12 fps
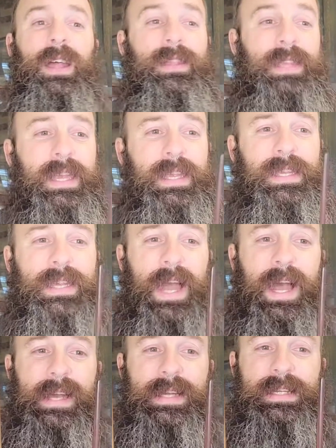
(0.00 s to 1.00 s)
these
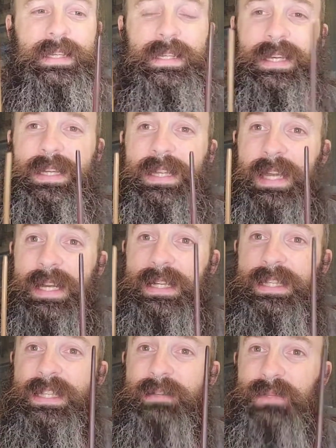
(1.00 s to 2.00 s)
guys did
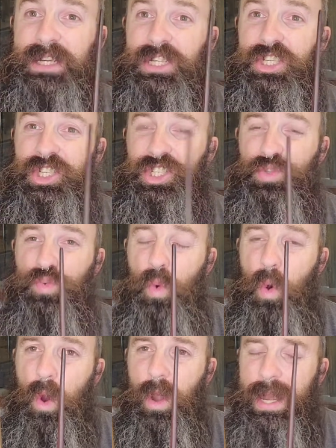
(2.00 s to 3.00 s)
some
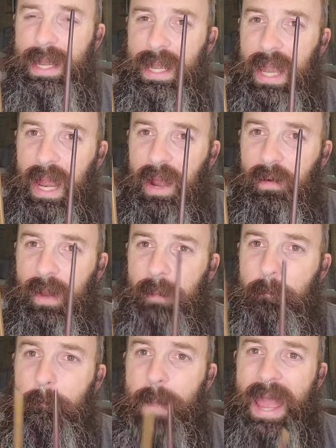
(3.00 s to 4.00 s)
extraordinary
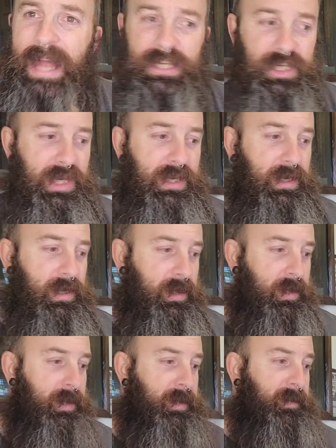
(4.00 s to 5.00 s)
magic.
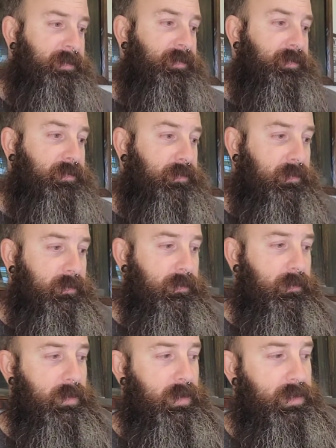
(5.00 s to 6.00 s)

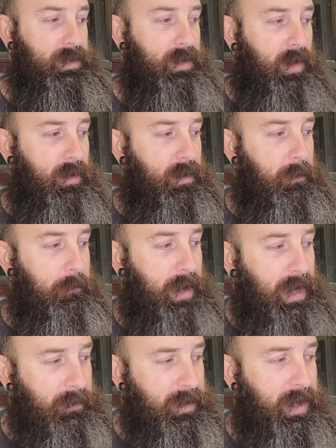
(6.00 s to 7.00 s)
So
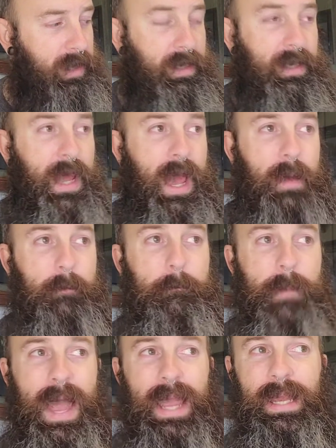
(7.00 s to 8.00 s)
maybe it
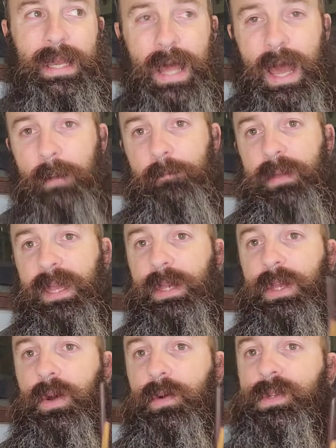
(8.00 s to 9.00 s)
might not be
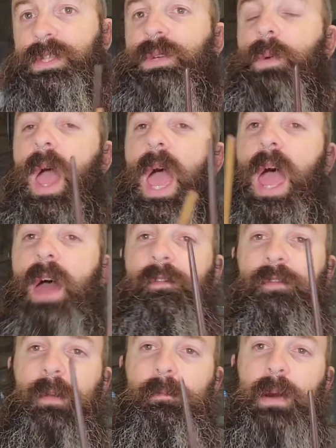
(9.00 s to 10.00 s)
known to
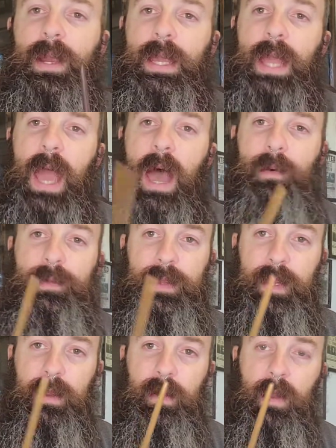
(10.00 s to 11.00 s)
everybody out
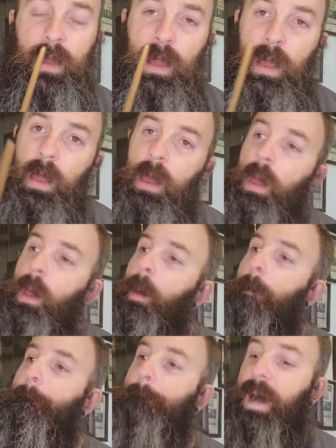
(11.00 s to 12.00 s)
there.
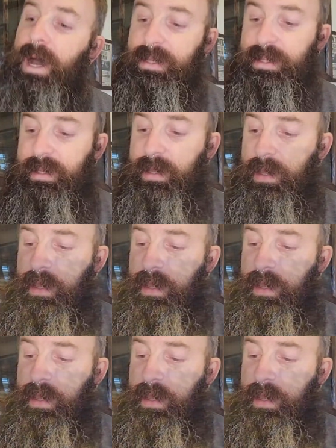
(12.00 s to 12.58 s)
But